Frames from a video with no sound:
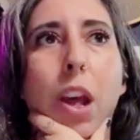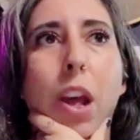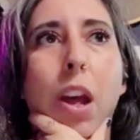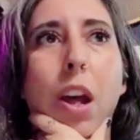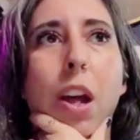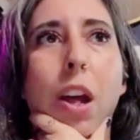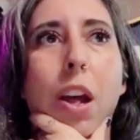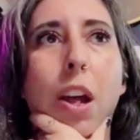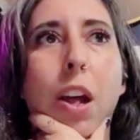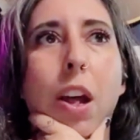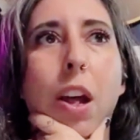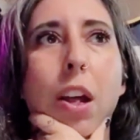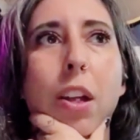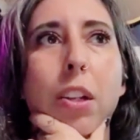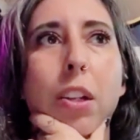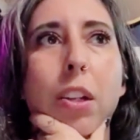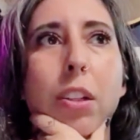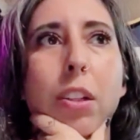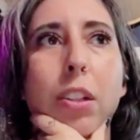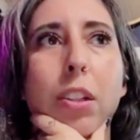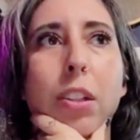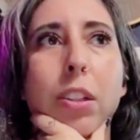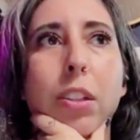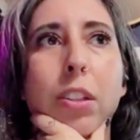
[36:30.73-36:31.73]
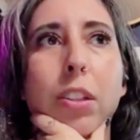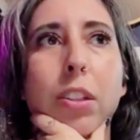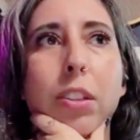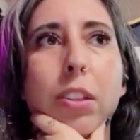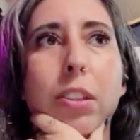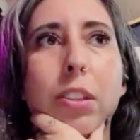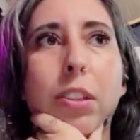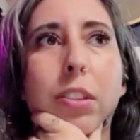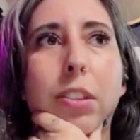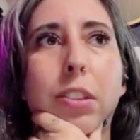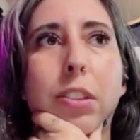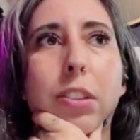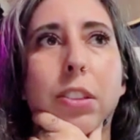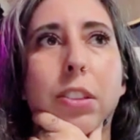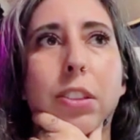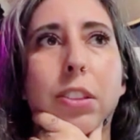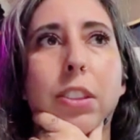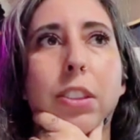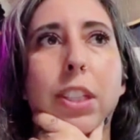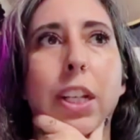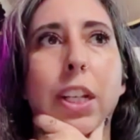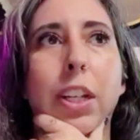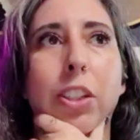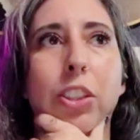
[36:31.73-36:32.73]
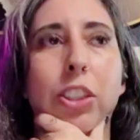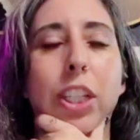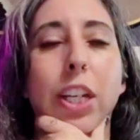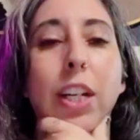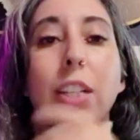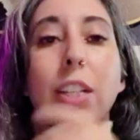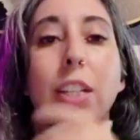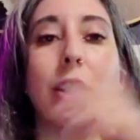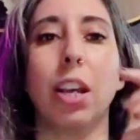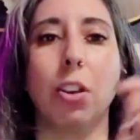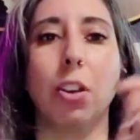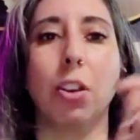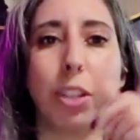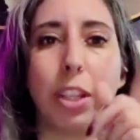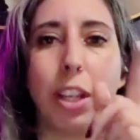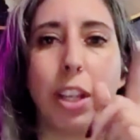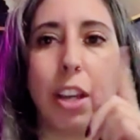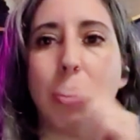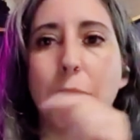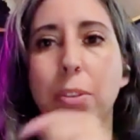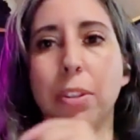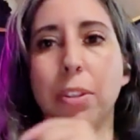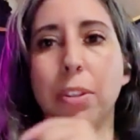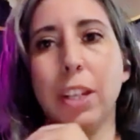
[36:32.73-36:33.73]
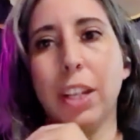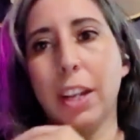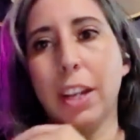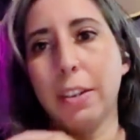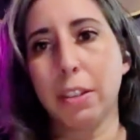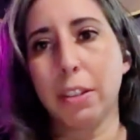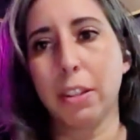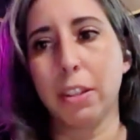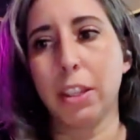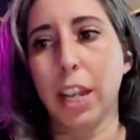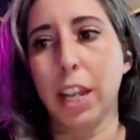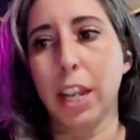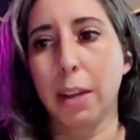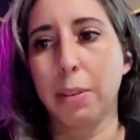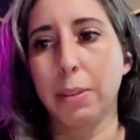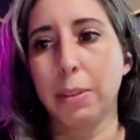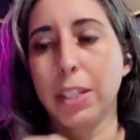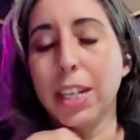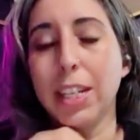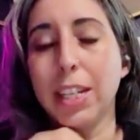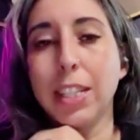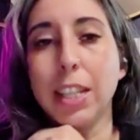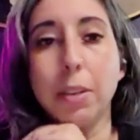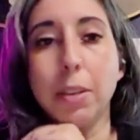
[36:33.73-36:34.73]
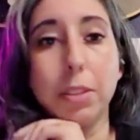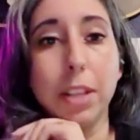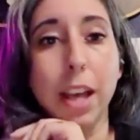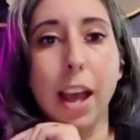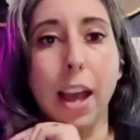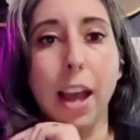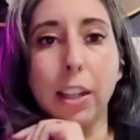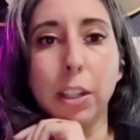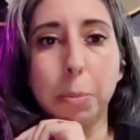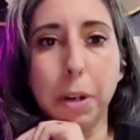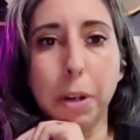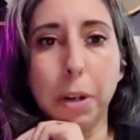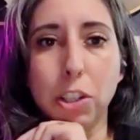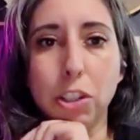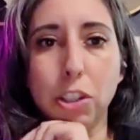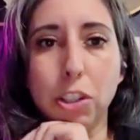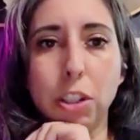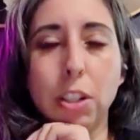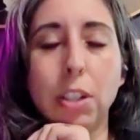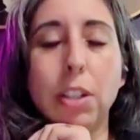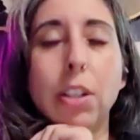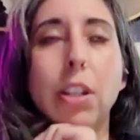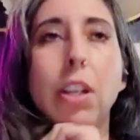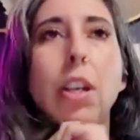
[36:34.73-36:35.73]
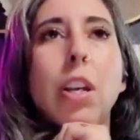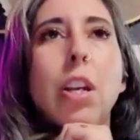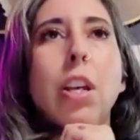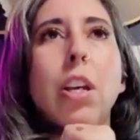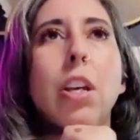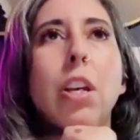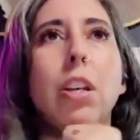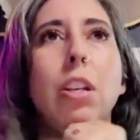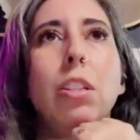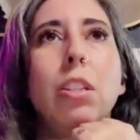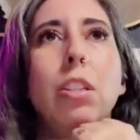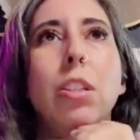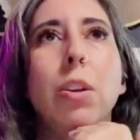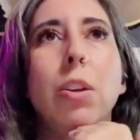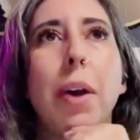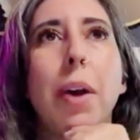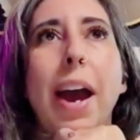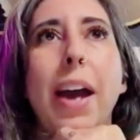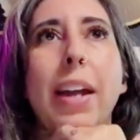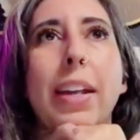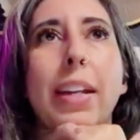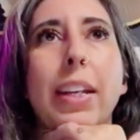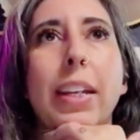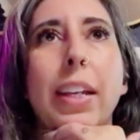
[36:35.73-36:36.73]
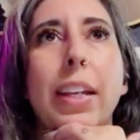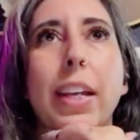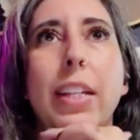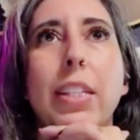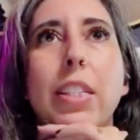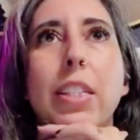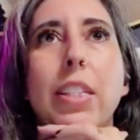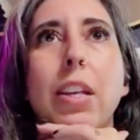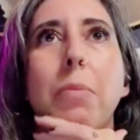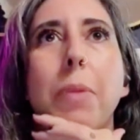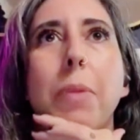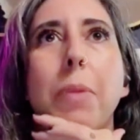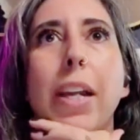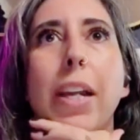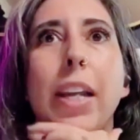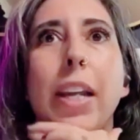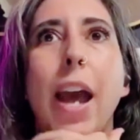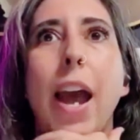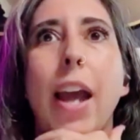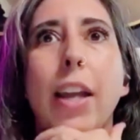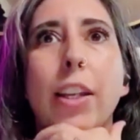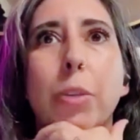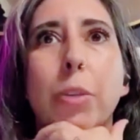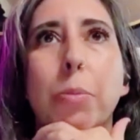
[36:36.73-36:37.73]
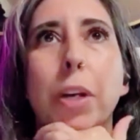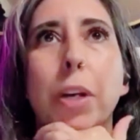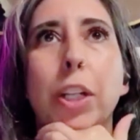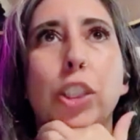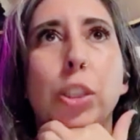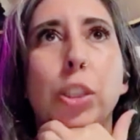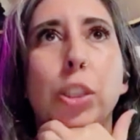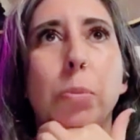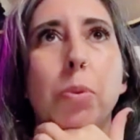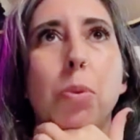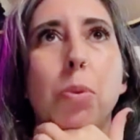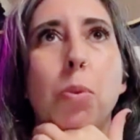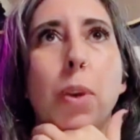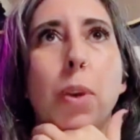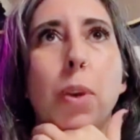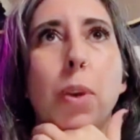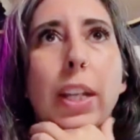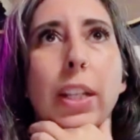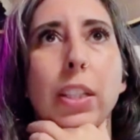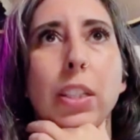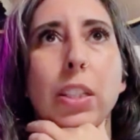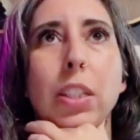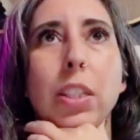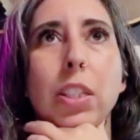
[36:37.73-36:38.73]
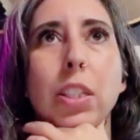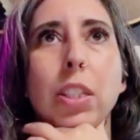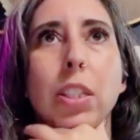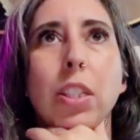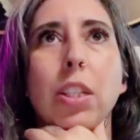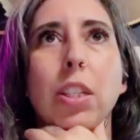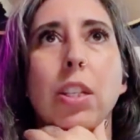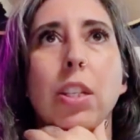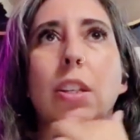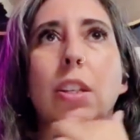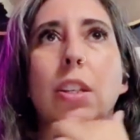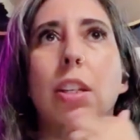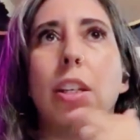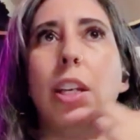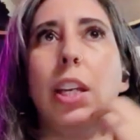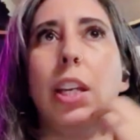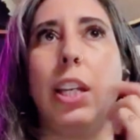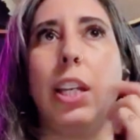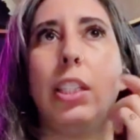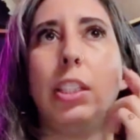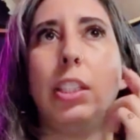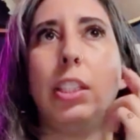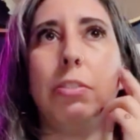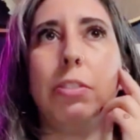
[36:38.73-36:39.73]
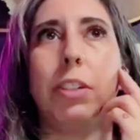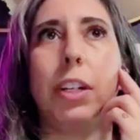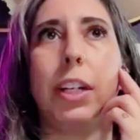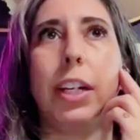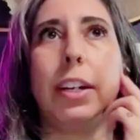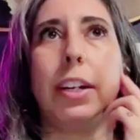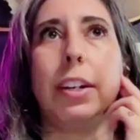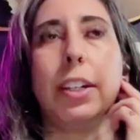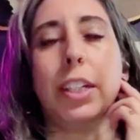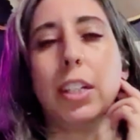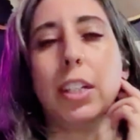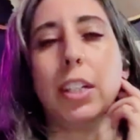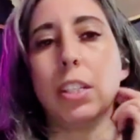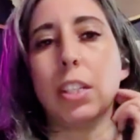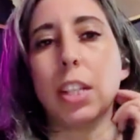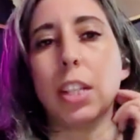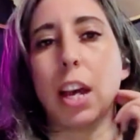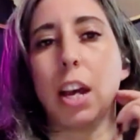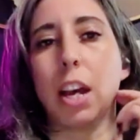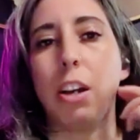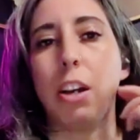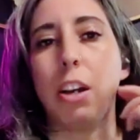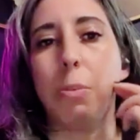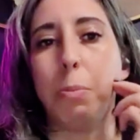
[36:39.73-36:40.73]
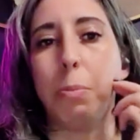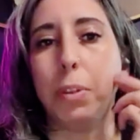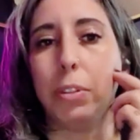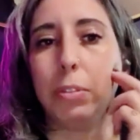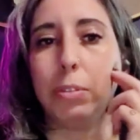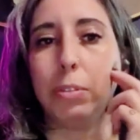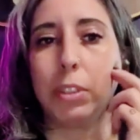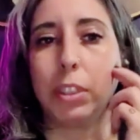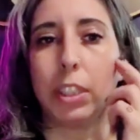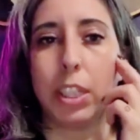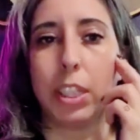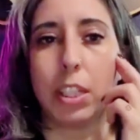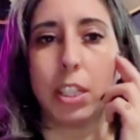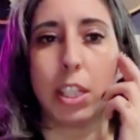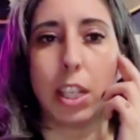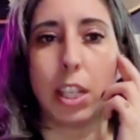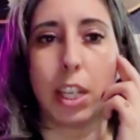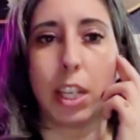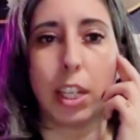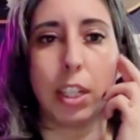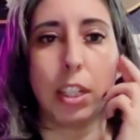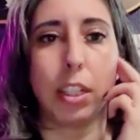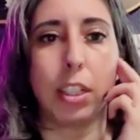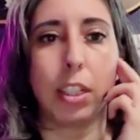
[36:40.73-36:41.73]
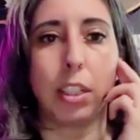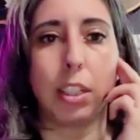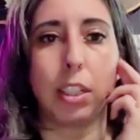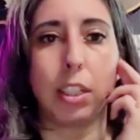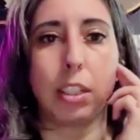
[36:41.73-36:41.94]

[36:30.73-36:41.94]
Uh, the energetics. Oh, the other thing I was going to say was acupressure. So adding in some like acupressure points in different areas that help with releasing